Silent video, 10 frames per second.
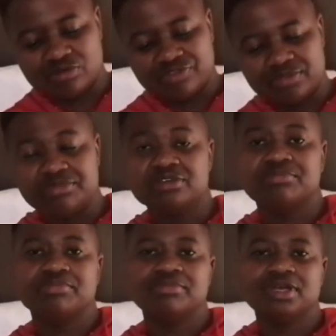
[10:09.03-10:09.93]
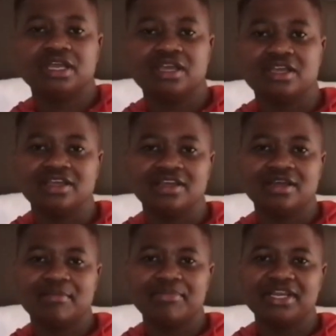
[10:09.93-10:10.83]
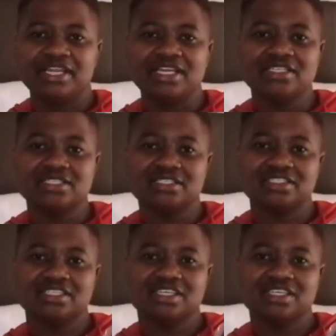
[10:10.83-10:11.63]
of the big plate.